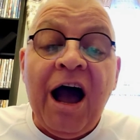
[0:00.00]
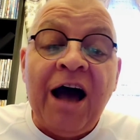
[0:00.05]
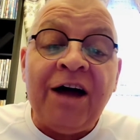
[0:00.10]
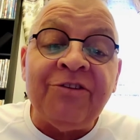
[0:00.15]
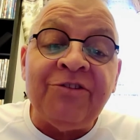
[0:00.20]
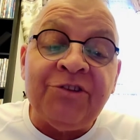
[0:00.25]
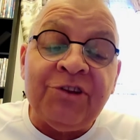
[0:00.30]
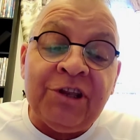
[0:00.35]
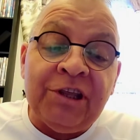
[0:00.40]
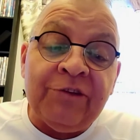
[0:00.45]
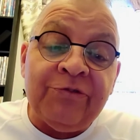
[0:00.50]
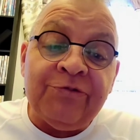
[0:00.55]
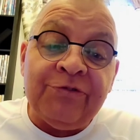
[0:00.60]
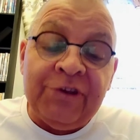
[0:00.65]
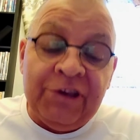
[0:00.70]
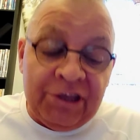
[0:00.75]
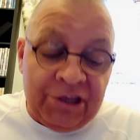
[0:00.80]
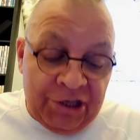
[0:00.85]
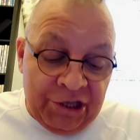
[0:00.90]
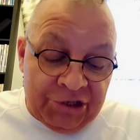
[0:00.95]
underneath
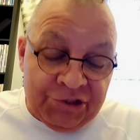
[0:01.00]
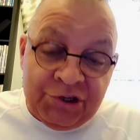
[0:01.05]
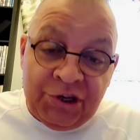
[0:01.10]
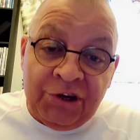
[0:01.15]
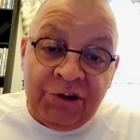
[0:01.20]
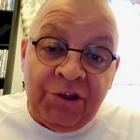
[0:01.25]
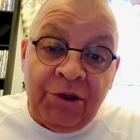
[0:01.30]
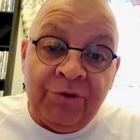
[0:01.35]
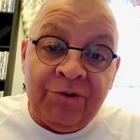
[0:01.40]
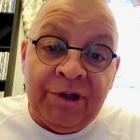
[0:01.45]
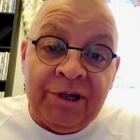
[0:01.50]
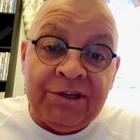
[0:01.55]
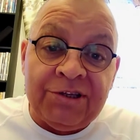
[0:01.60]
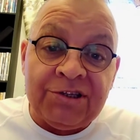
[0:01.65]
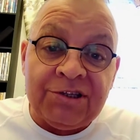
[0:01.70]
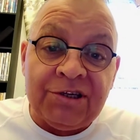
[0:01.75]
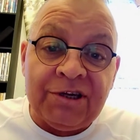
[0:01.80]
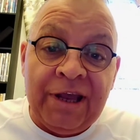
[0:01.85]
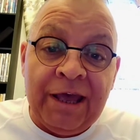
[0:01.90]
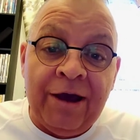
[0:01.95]
the kitchen
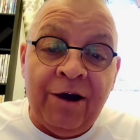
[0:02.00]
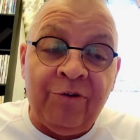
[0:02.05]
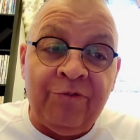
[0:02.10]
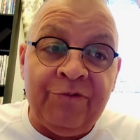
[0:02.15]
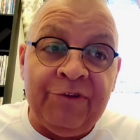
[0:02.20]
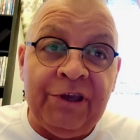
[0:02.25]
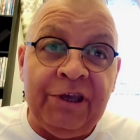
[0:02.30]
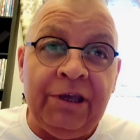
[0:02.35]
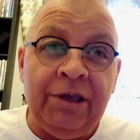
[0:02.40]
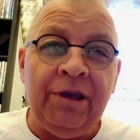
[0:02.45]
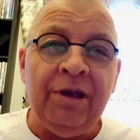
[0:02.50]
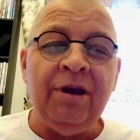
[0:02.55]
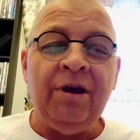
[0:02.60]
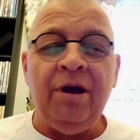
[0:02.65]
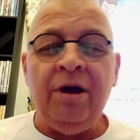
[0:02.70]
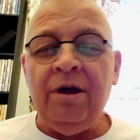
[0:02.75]
units. Now the